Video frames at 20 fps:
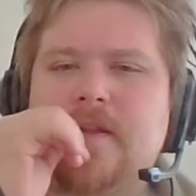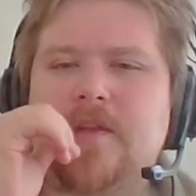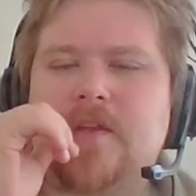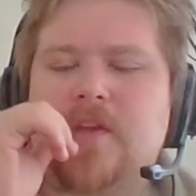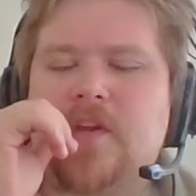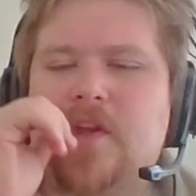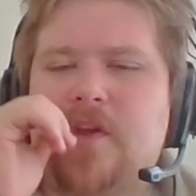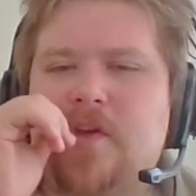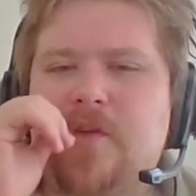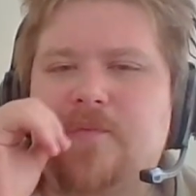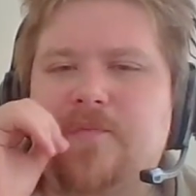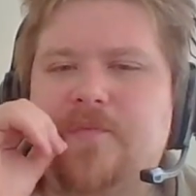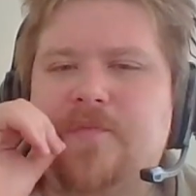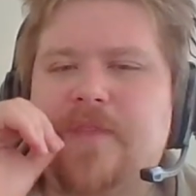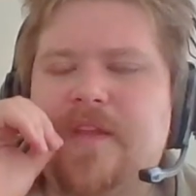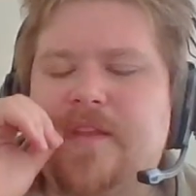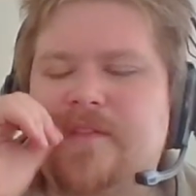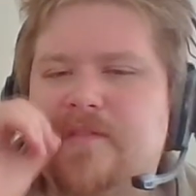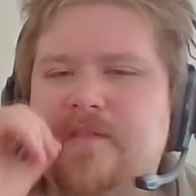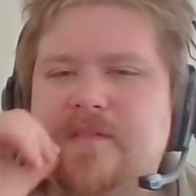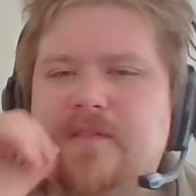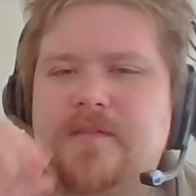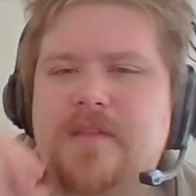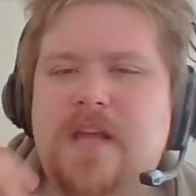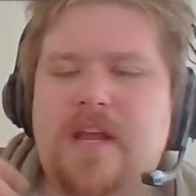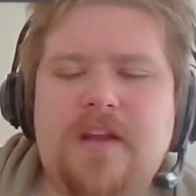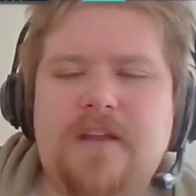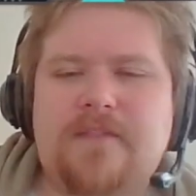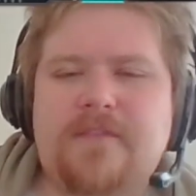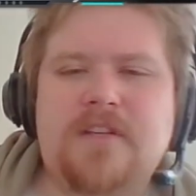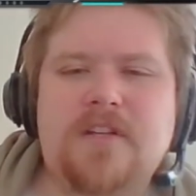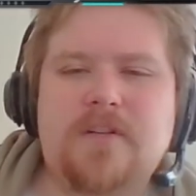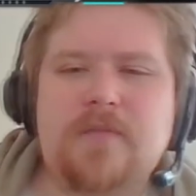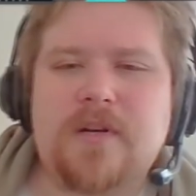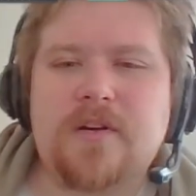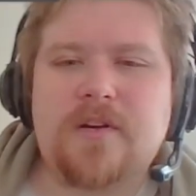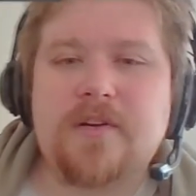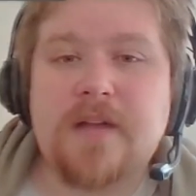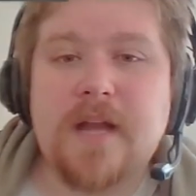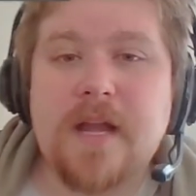You know, that they could have
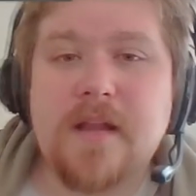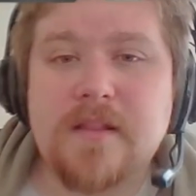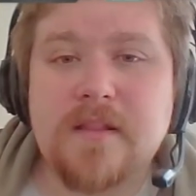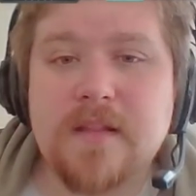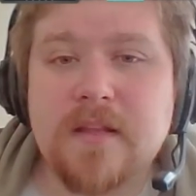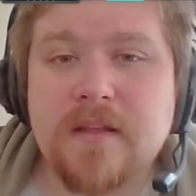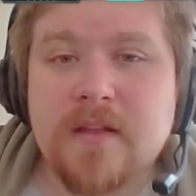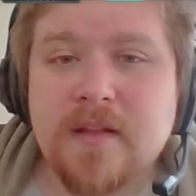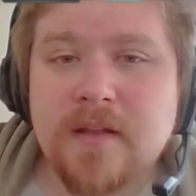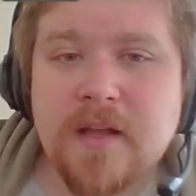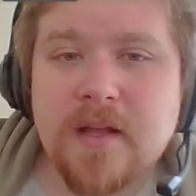Killmonger and anything.